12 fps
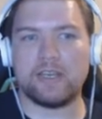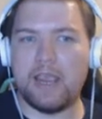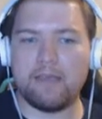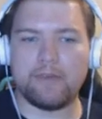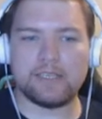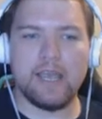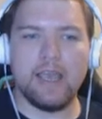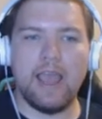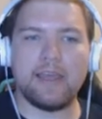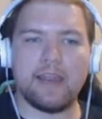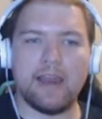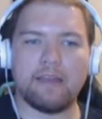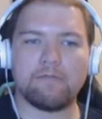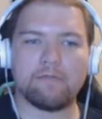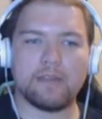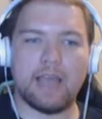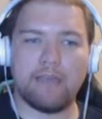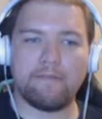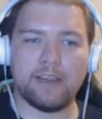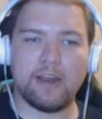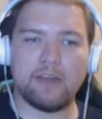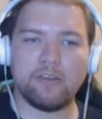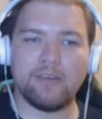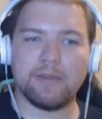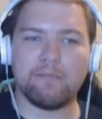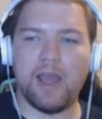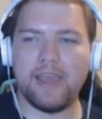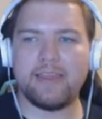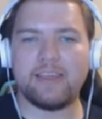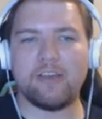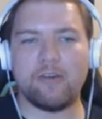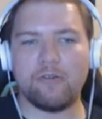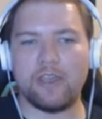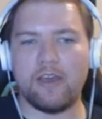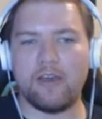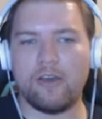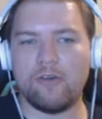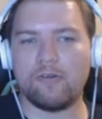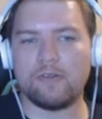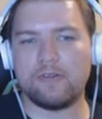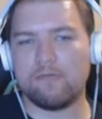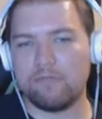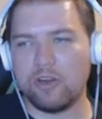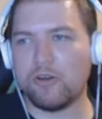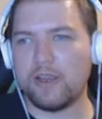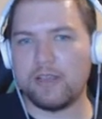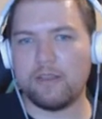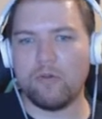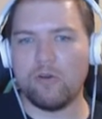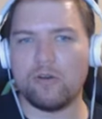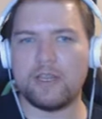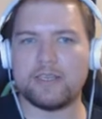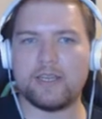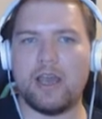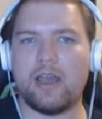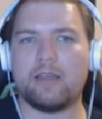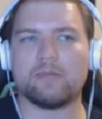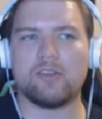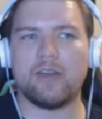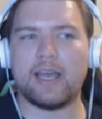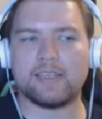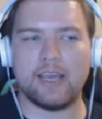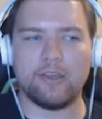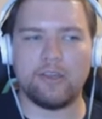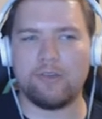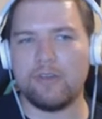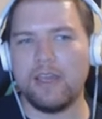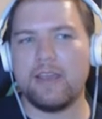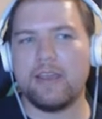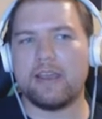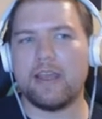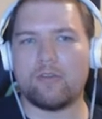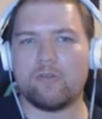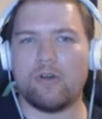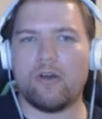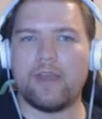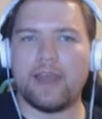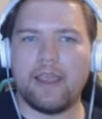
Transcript: Anyways, and then I I figured out you can buy the yo-yo during the morning time, so that's how you get through all that.